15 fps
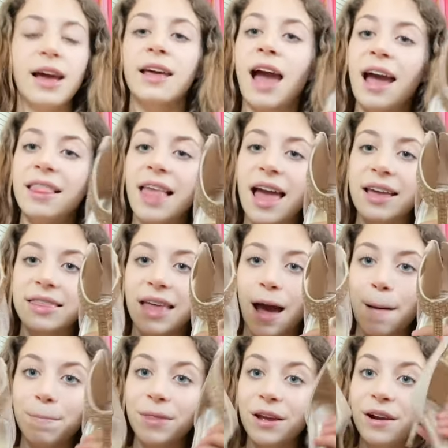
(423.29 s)
I like
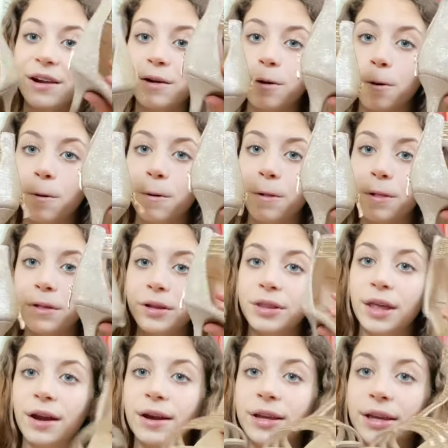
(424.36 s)
them. They're gold.
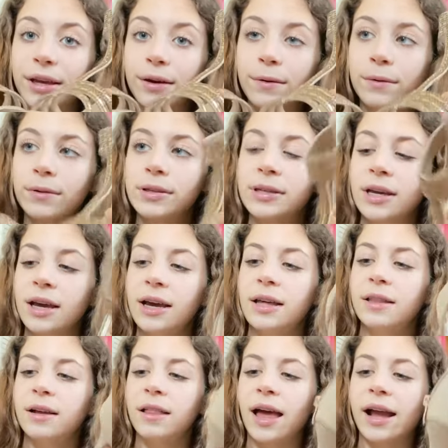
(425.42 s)
They're cute.
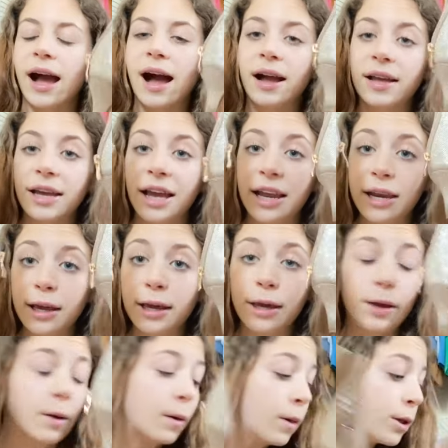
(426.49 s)
They're like a kitty
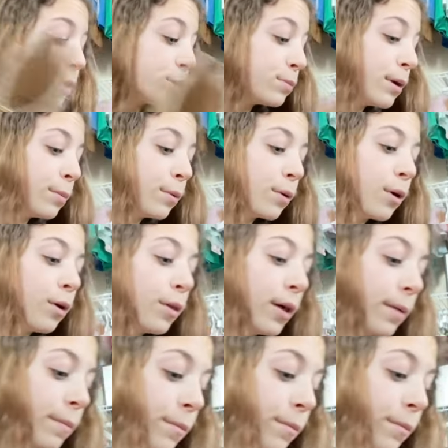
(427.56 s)
heel, as people call them.